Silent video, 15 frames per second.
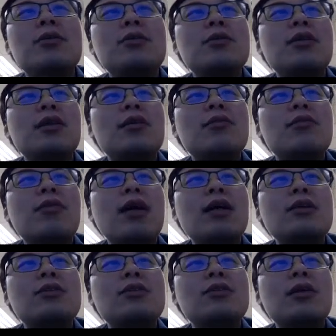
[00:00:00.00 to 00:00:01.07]
to
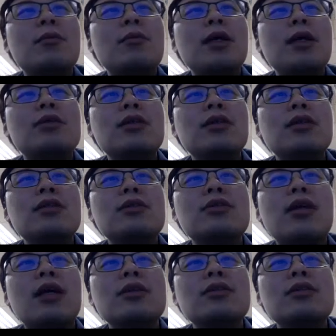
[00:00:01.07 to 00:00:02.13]
define geometric
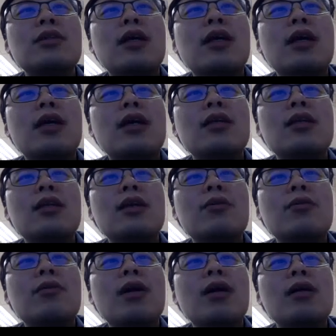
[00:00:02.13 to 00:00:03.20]
structure on
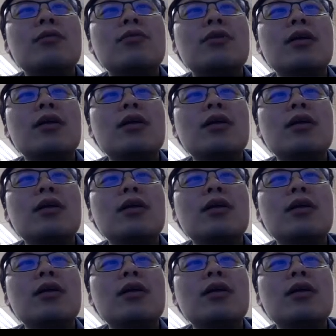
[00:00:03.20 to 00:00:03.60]
derived